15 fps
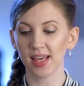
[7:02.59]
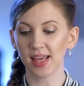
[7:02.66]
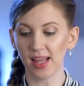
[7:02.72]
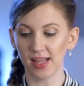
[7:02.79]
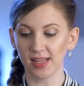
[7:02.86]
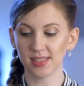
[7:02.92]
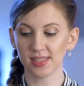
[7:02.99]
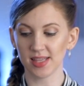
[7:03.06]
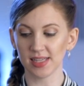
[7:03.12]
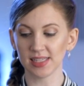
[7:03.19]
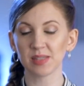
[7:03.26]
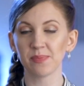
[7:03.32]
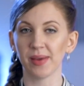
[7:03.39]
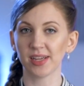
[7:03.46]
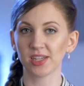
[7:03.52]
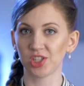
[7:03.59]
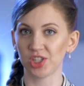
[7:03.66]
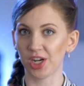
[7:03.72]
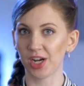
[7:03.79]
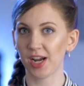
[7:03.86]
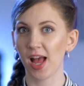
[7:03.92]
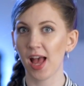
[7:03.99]
into this
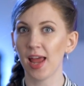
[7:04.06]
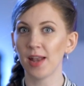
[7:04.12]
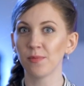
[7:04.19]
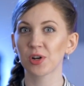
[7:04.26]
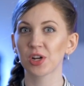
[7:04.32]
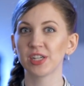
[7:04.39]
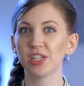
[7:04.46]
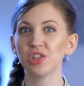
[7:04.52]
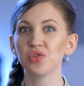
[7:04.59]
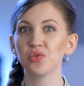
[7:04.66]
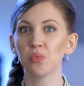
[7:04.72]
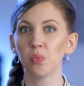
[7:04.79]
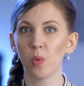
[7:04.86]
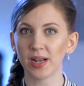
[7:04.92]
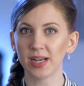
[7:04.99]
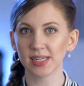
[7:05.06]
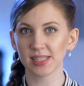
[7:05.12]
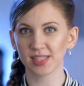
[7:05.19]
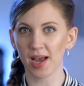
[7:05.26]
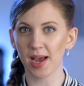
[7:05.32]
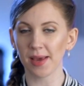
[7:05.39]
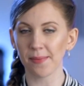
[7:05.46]
mixture, and we're gonna do 1 at a
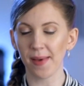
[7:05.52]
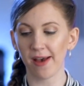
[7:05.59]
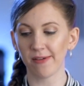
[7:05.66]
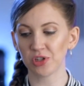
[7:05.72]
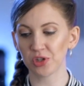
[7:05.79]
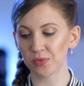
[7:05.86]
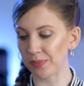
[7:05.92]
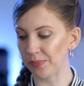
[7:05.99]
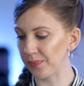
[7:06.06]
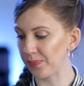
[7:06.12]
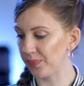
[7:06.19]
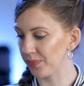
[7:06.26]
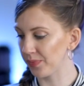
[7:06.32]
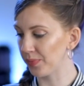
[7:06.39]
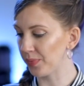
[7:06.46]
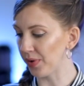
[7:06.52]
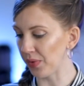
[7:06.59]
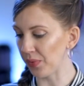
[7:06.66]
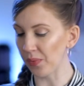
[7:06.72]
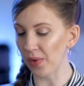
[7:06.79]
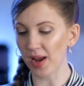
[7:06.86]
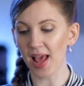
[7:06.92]
time. After we
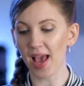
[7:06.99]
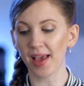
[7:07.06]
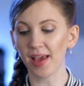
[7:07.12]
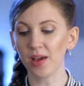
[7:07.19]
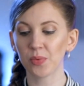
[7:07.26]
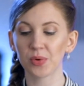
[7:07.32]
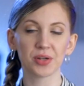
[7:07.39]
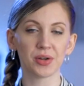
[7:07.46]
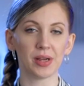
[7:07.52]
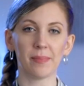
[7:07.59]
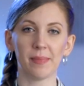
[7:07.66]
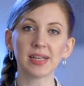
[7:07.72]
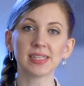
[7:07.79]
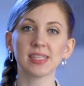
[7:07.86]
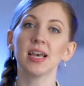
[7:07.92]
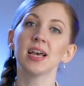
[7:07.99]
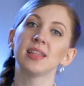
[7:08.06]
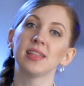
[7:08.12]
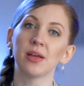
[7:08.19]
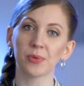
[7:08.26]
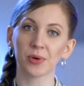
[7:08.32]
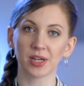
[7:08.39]
put 1 egg, we're going to mix it,
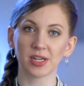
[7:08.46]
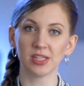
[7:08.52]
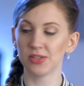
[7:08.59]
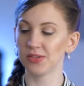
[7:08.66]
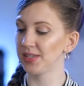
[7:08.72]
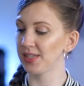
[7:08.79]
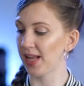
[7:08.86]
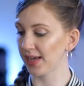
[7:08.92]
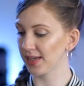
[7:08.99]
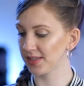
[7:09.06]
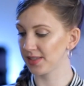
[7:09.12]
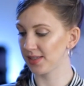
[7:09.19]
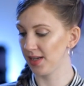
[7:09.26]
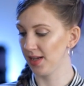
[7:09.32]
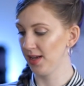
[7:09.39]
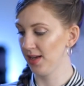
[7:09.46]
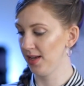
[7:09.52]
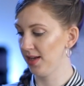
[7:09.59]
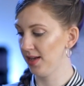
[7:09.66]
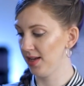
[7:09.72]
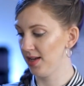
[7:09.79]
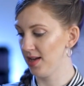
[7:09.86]
and then we're gonna do the next
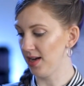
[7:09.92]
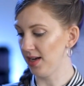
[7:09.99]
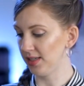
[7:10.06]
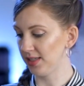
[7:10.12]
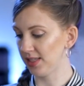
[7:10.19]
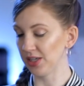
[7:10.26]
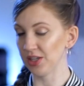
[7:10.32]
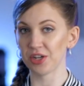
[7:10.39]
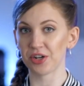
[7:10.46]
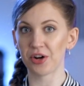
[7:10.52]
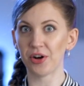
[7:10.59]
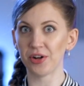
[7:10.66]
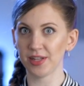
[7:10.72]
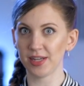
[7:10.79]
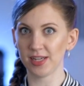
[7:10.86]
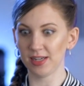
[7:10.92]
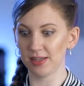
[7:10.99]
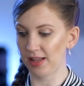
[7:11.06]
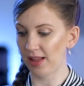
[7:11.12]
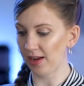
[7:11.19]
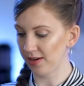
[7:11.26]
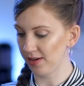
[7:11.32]
until they're all
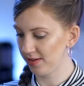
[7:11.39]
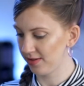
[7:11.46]
in there.